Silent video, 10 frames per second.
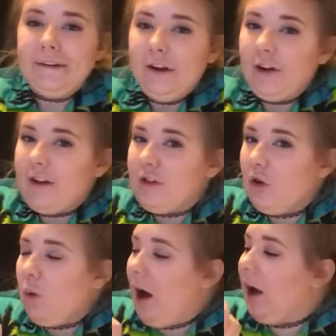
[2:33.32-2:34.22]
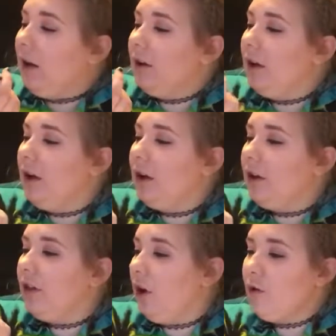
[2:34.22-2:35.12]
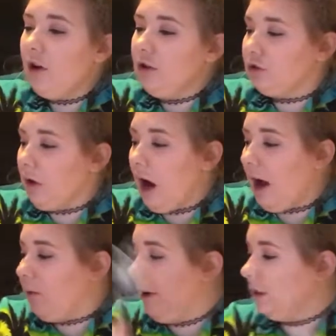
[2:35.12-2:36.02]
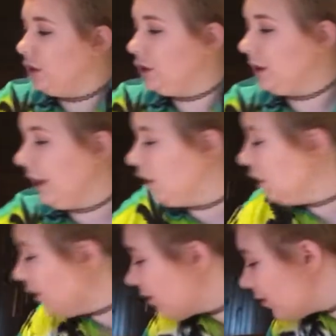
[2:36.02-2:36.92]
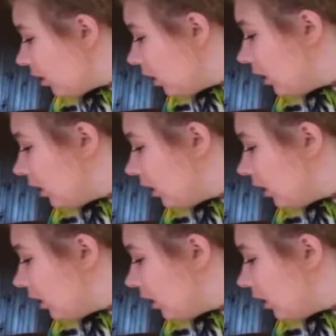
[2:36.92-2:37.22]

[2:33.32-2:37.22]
Okay, so while those all dry, which it looks